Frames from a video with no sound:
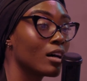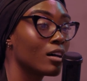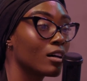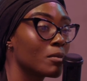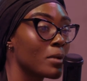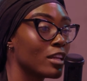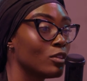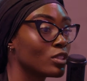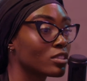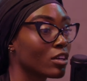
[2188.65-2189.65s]
And
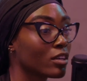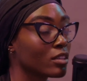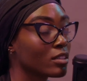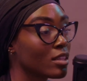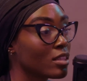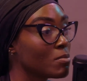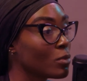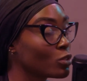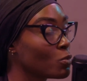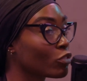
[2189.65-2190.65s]
you just heard the
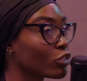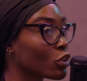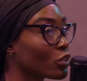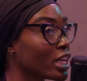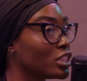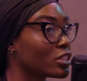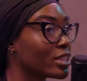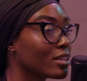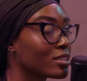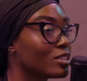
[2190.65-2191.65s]
most beautiful girl in
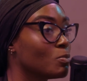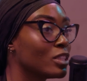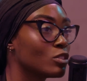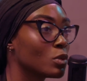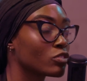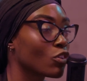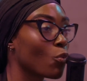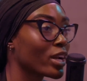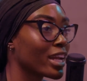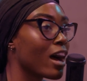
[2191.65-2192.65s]
Nigeria speak to us for
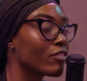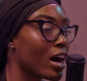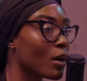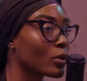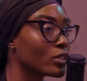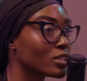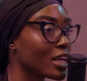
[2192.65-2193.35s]
1.5 hours,